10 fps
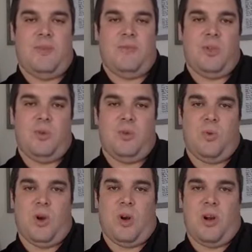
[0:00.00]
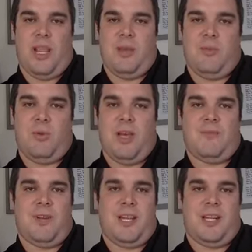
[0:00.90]
If you are able,
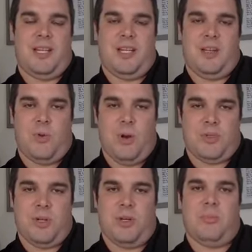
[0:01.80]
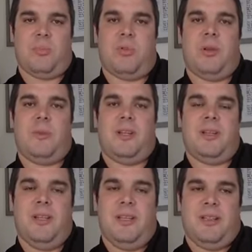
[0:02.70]
haven't had any interruption in
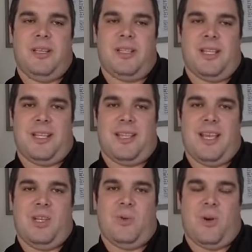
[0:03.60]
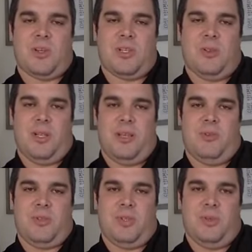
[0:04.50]
employment, things like that, you are still
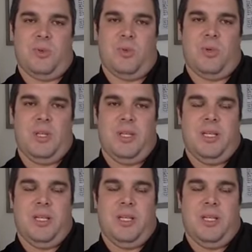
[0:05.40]
able to